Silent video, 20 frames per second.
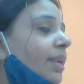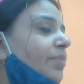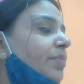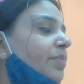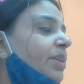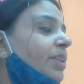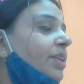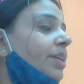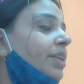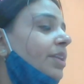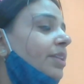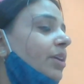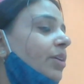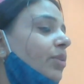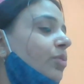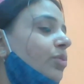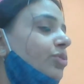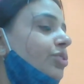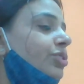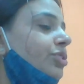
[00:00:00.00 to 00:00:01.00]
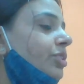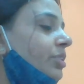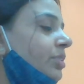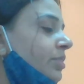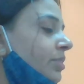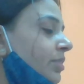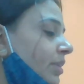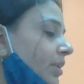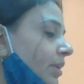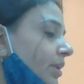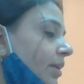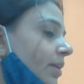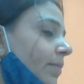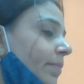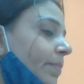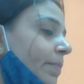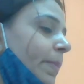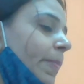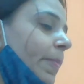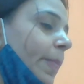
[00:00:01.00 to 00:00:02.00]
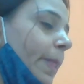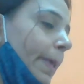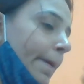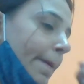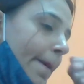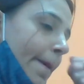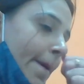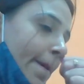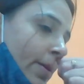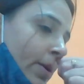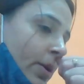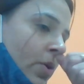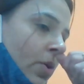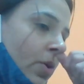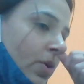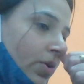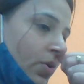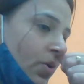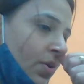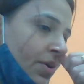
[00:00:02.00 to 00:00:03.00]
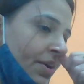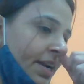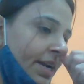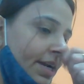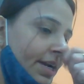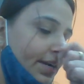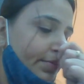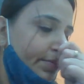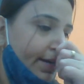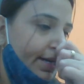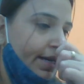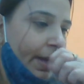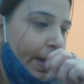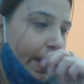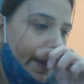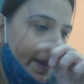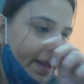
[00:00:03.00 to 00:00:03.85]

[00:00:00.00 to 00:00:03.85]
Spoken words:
me read the question. No, no need, beta.